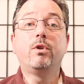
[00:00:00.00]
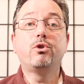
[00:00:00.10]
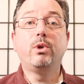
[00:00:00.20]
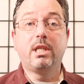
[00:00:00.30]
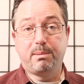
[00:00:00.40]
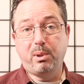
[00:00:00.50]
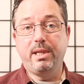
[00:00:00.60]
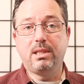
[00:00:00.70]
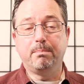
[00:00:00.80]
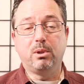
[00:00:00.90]
The first trick is
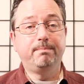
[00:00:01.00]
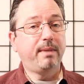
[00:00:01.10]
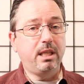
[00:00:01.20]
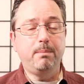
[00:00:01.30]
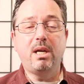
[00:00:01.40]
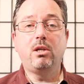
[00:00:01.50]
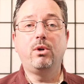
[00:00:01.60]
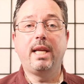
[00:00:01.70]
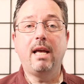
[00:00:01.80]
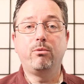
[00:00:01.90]
pretty simple, and you might
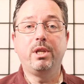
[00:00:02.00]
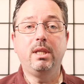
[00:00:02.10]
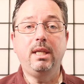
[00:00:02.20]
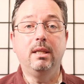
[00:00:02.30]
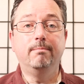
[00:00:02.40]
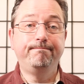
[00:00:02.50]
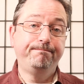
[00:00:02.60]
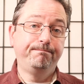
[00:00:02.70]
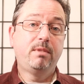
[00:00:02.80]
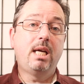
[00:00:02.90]
already have what you need.
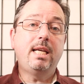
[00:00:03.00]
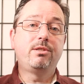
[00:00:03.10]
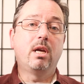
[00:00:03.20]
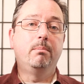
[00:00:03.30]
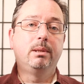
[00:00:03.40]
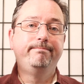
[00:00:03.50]
A dice cup.